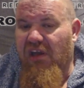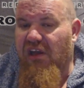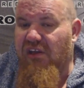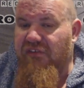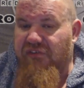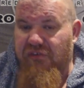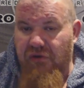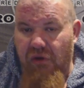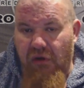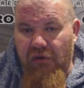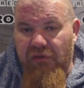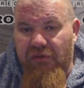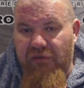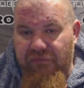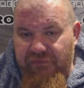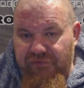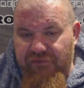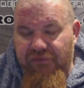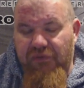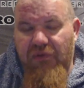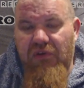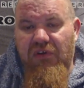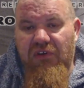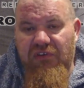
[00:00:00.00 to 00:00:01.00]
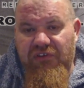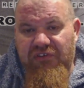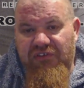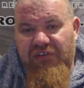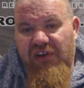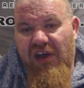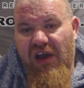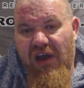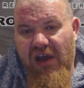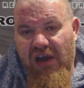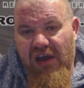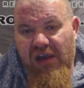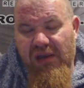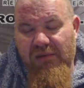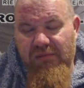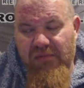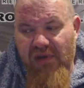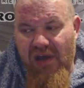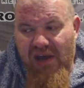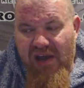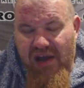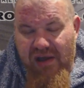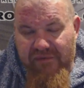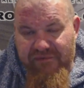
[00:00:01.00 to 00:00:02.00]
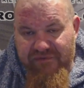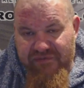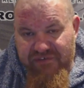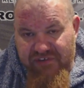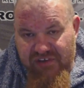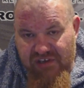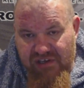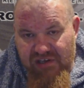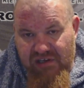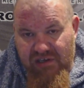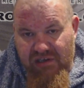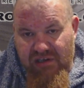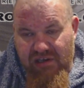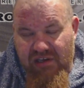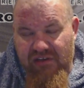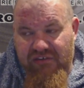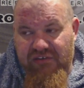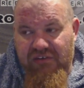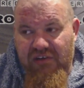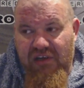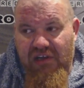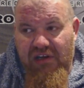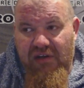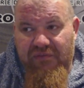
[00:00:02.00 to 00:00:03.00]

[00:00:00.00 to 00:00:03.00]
It's not the first time I've seen this,